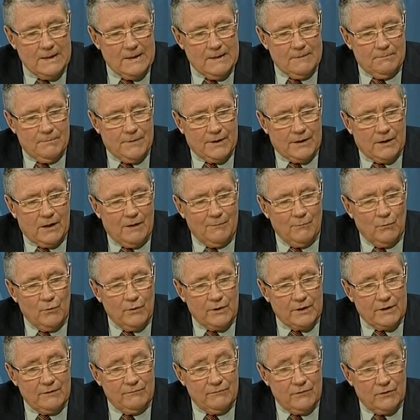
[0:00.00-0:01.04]
But I'm
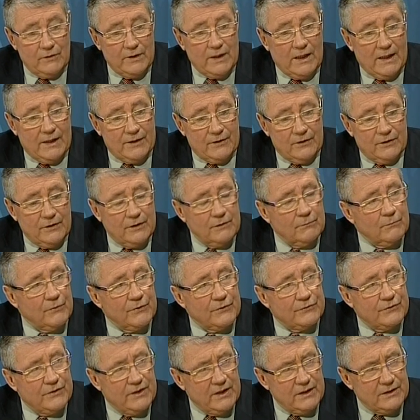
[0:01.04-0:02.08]
working very hard on it
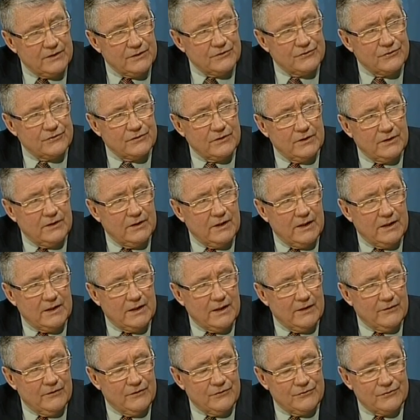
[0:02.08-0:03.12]
with dentists and
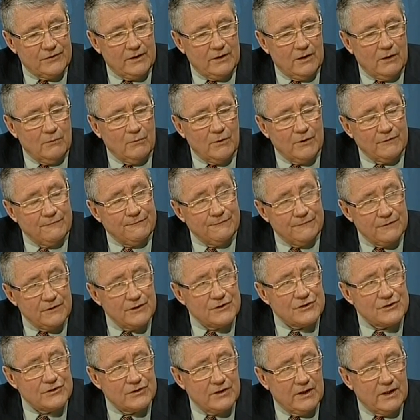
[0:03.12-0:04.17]
others, and I want to
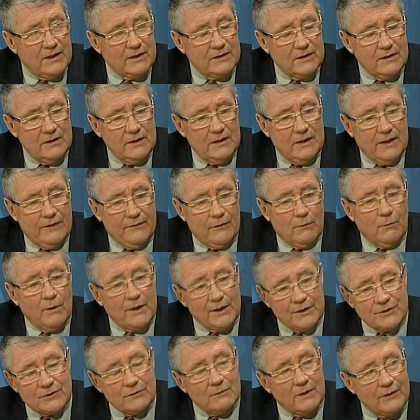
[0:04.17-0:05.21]
finish that. And there are 1
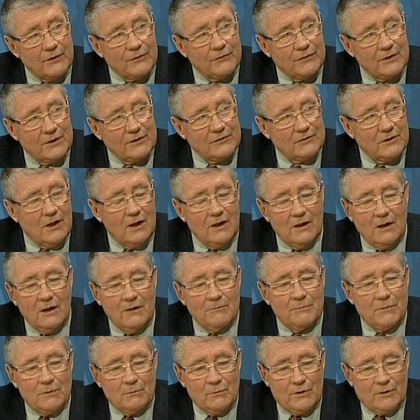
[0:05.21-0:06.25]
or 2 other things.
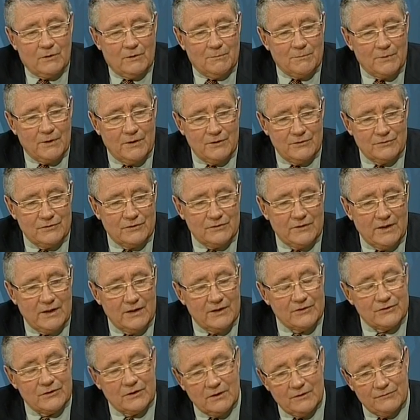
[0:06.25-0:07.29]
I've been working on projects in
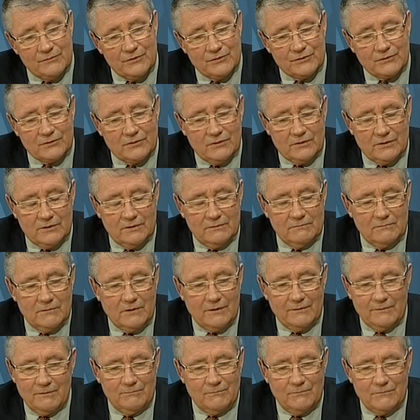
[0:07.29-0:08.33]
housing. I've just got
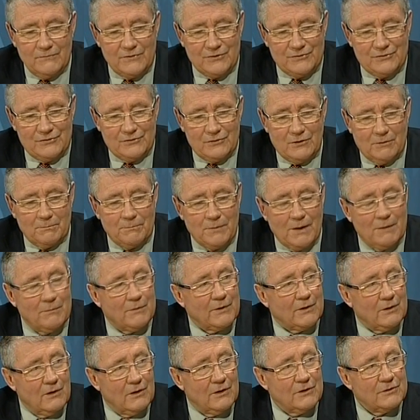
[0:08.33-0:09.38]
this is not
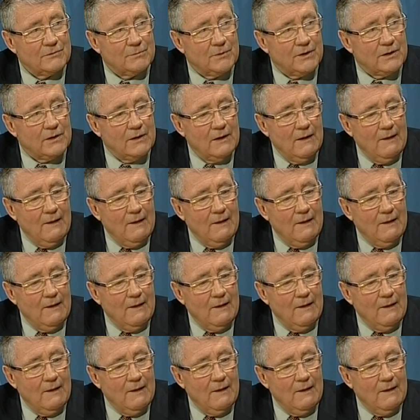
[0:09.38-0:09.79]
public knowledge, but